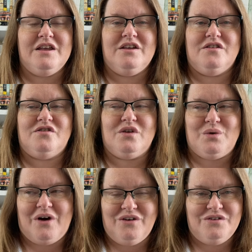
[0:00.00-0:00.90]
So
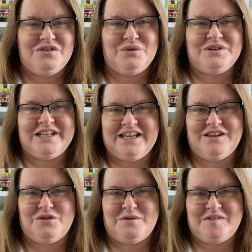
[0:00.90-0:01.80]
also
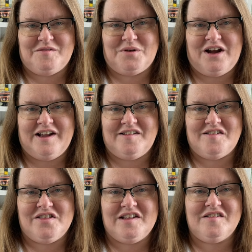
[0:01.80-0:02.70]
like the Women's Prize,
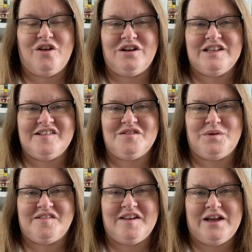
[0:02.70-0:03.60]
this long list
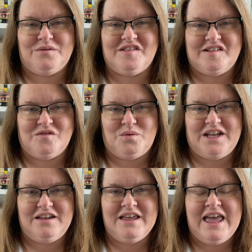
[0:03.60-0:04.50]
was announced this week,